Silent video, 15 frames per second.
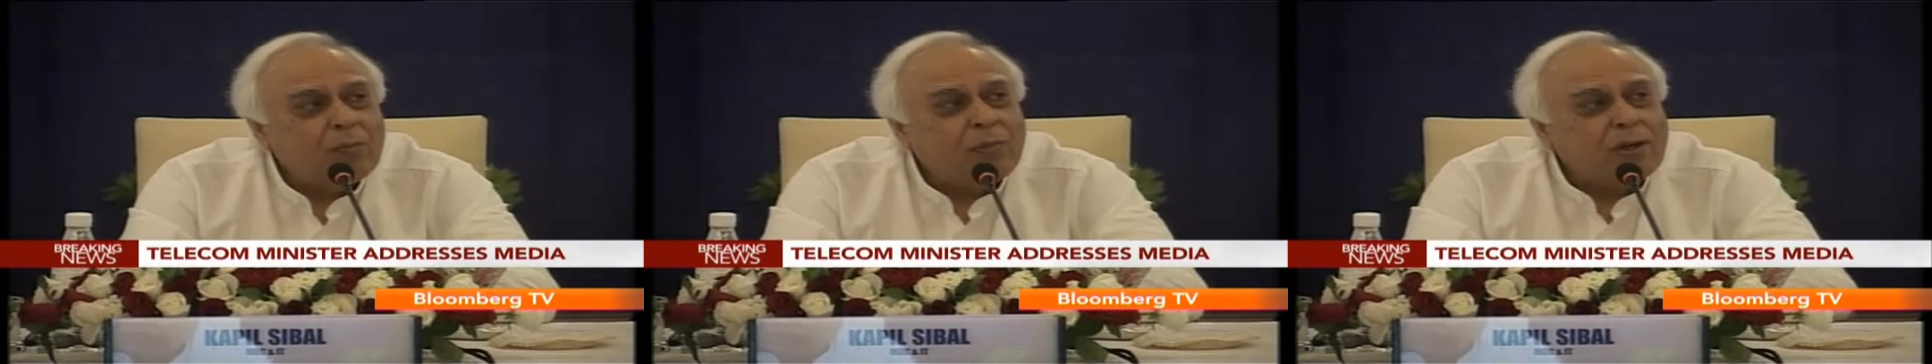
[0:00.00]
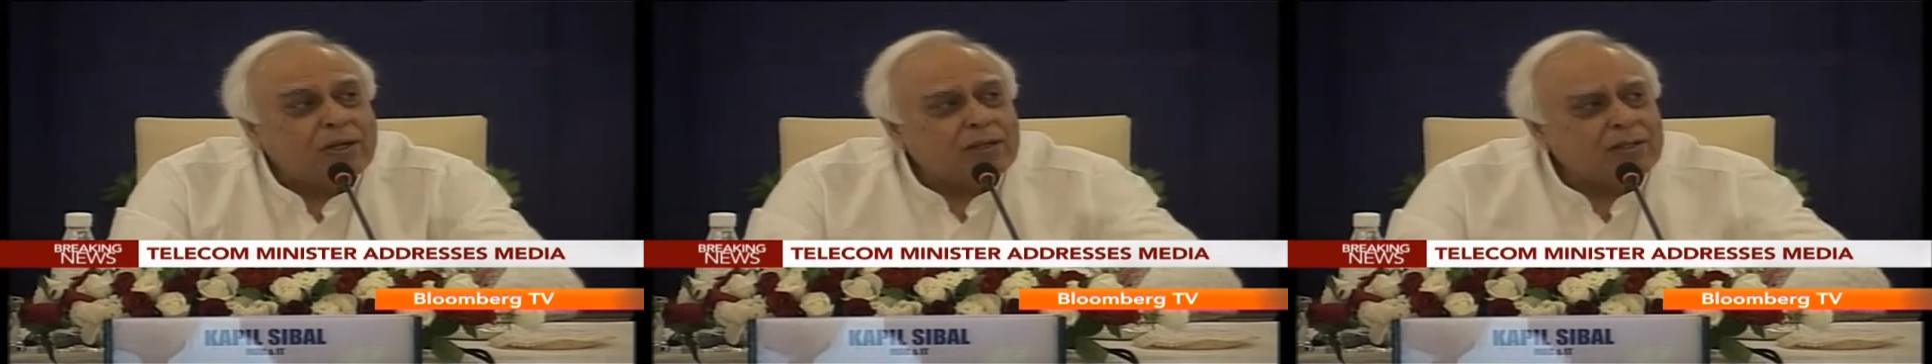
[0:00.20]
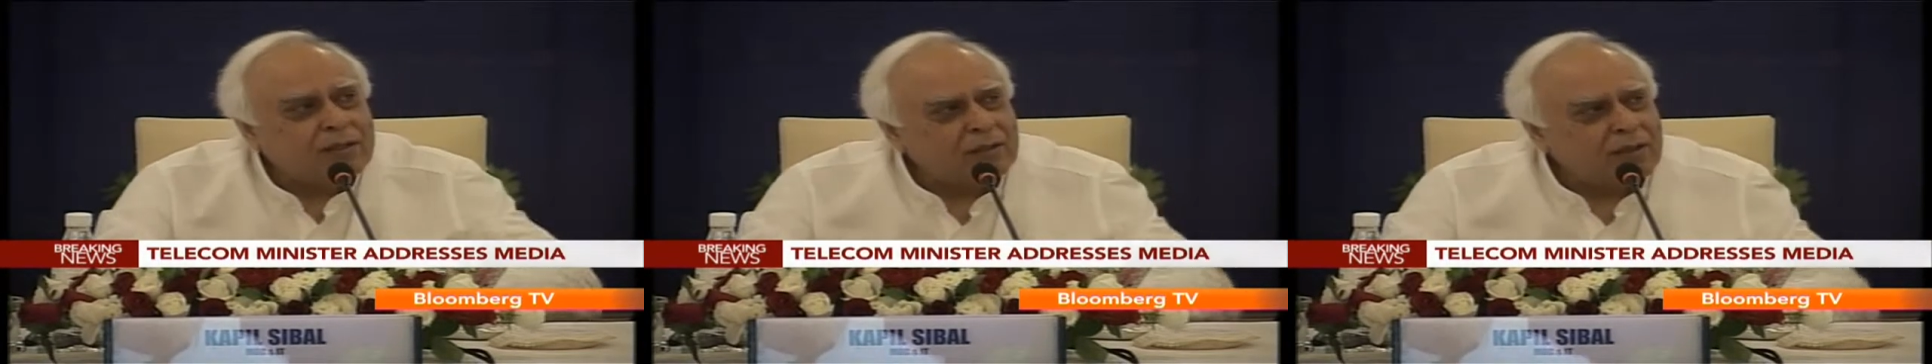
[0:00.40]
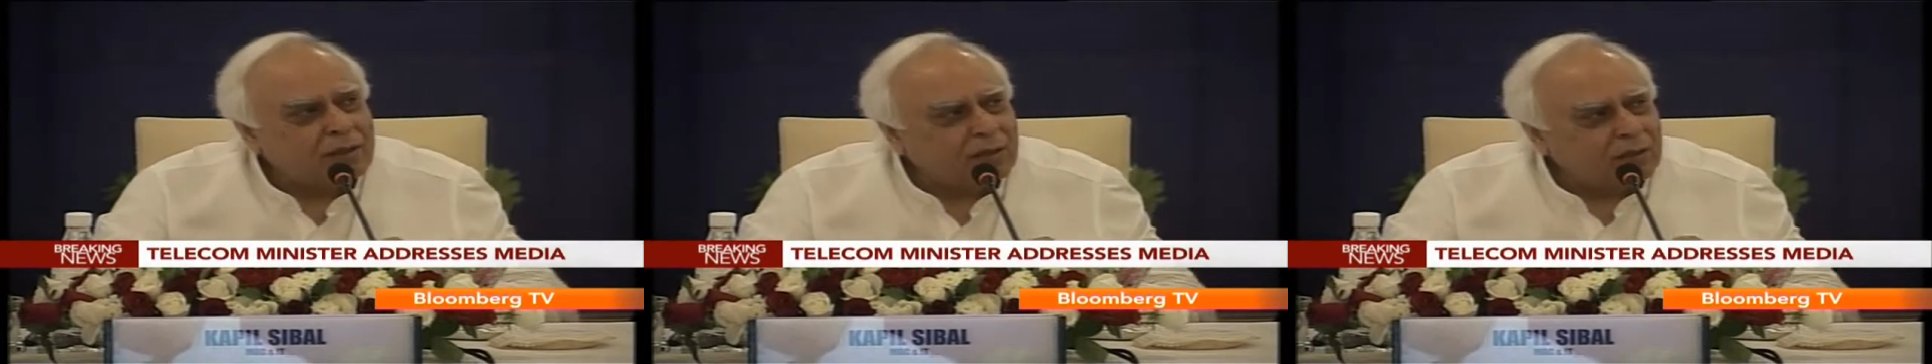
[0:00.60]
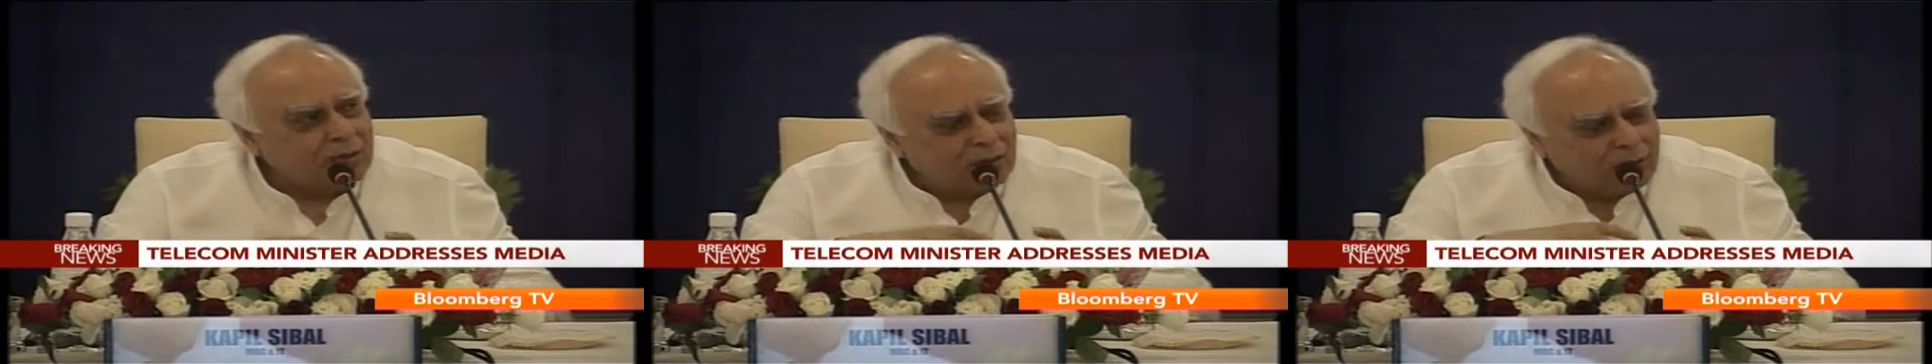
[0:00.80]
But
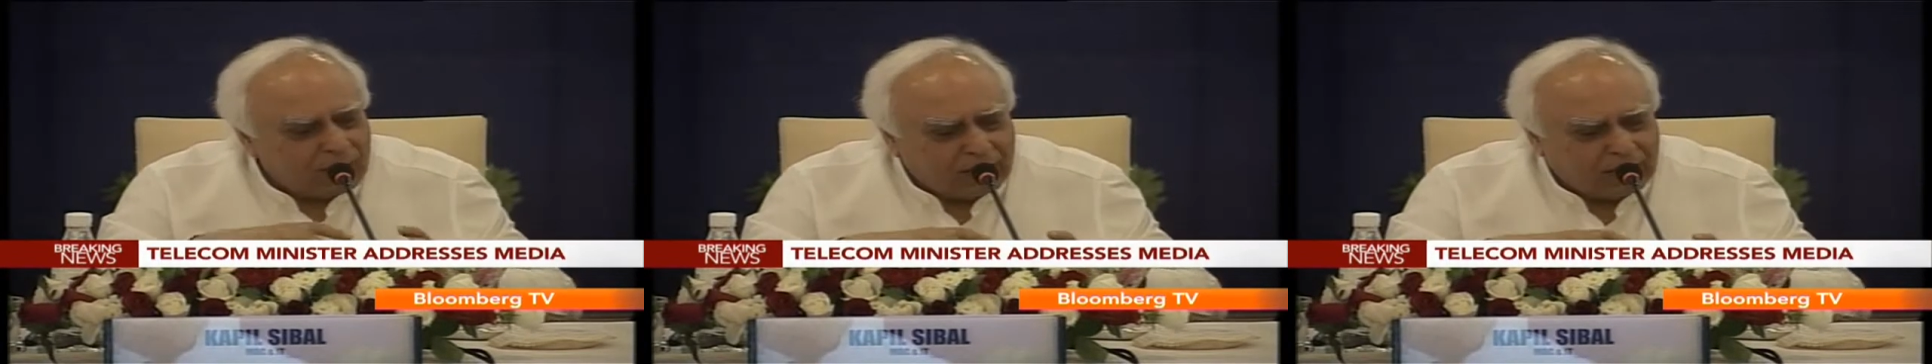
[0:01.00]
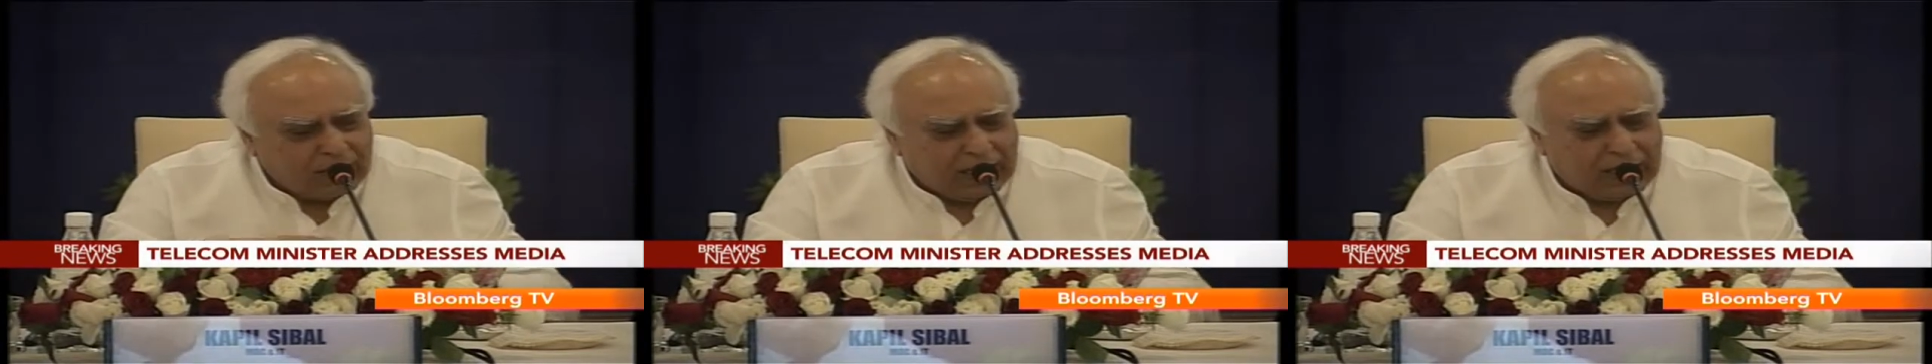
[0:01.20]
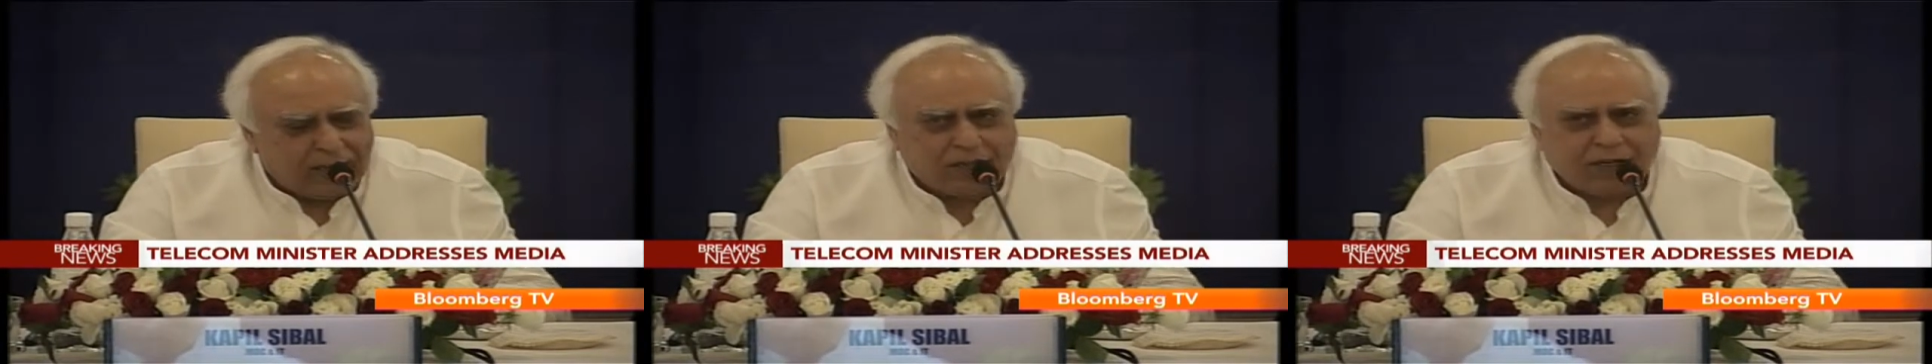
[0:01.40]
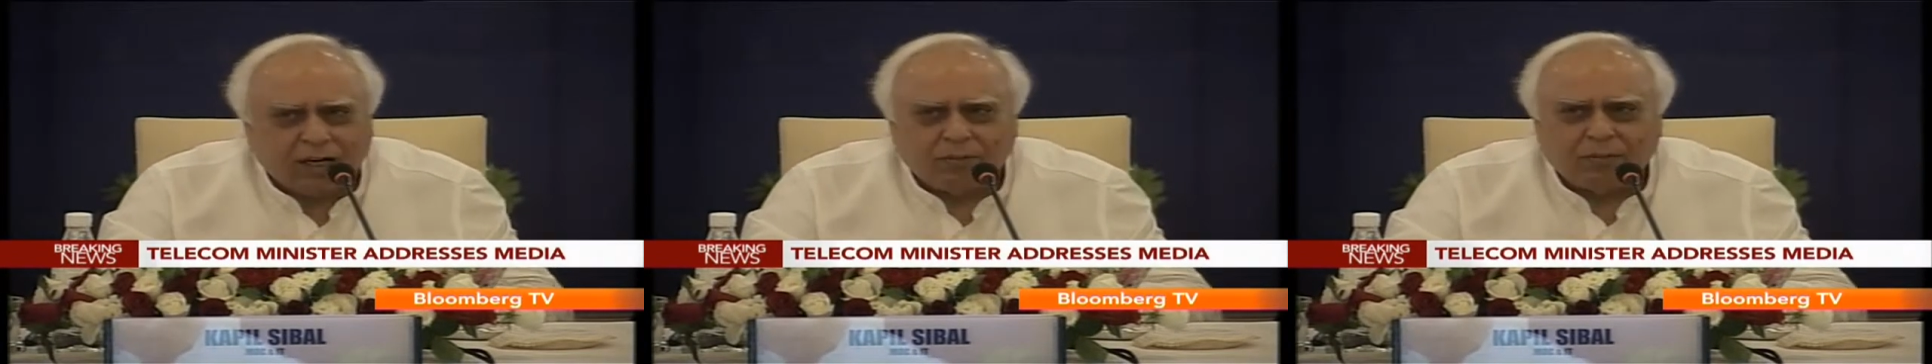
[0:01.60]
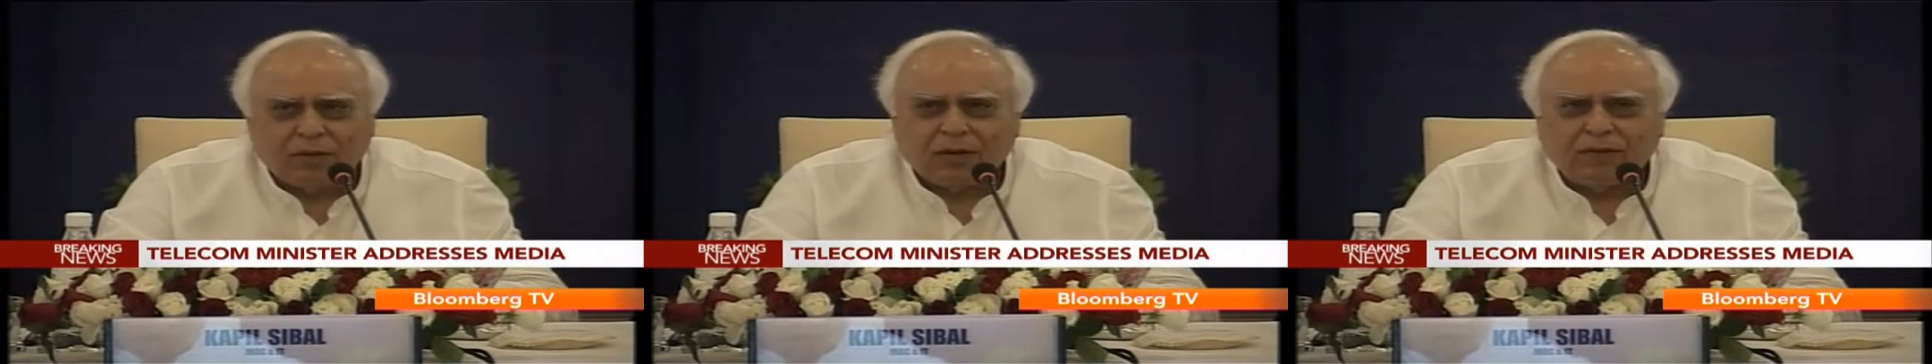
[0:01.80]
in
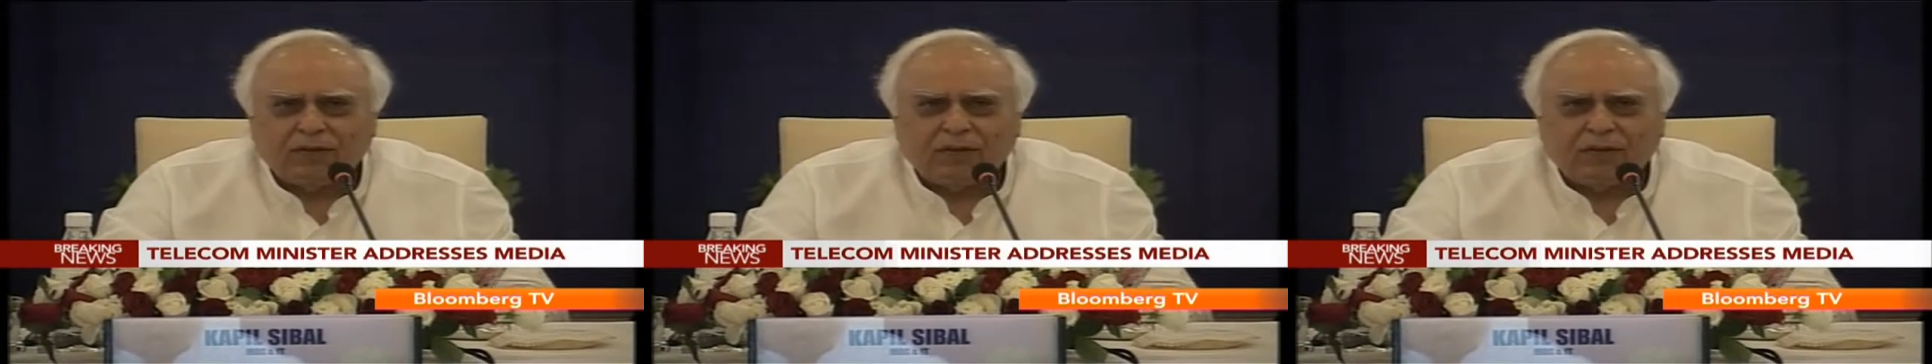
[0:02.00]
terms of